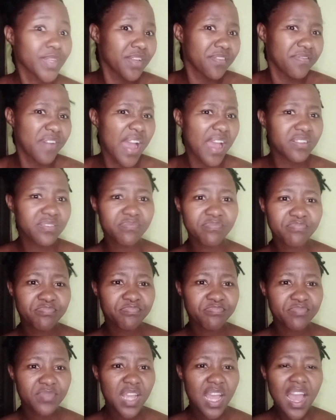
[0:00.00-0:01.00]
fine.
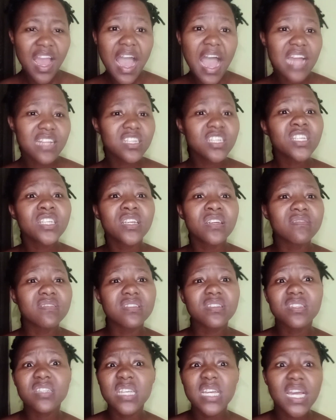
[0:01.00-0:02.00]
I didn't
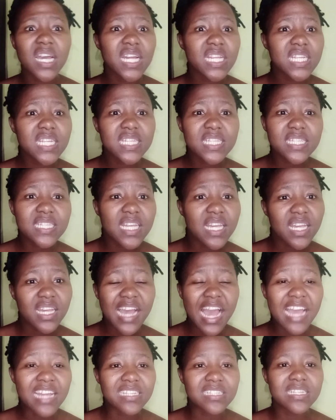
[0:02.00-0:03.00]
even see
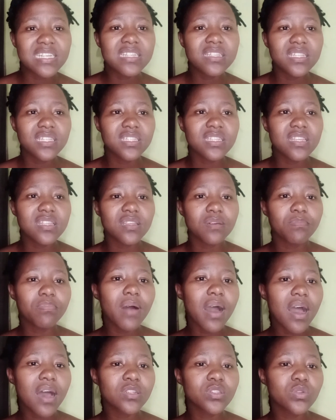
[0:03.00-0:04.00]
anything. I did see the
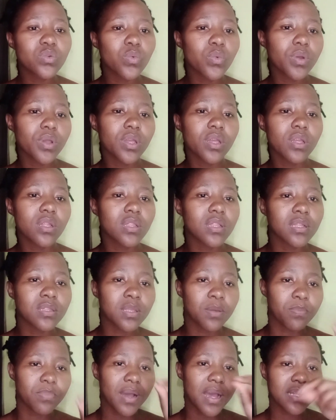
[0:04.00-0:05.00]
part where
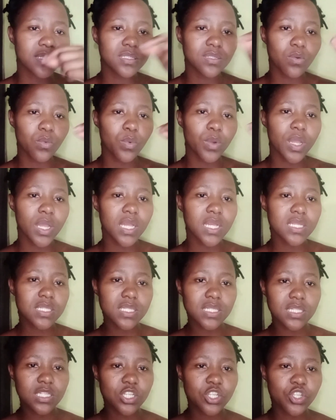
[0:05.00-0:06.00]

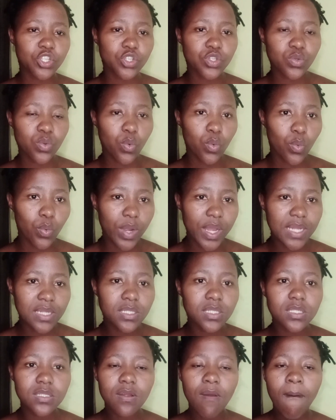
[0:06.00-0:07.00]
his stitch
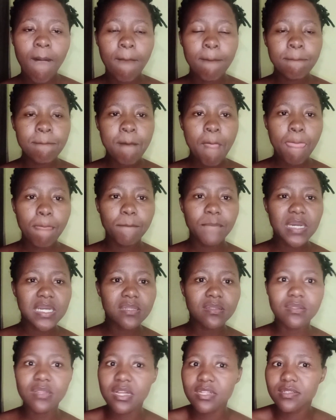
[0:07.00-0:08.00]
went,
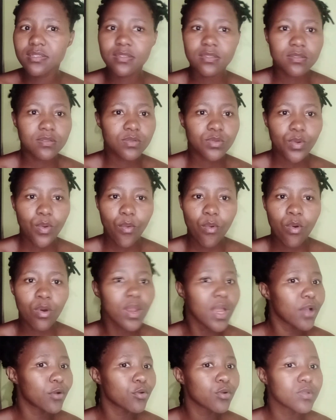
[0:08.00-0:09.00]
but that's
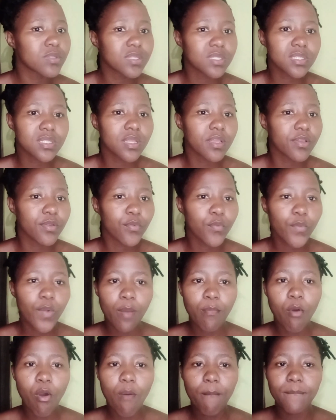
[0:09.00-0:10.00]
all I could see
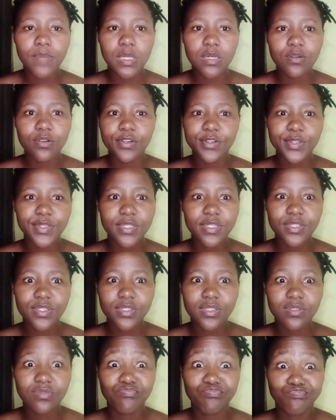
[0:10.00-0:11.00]
about
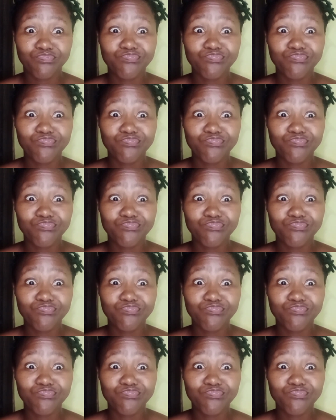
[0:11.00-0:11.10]
because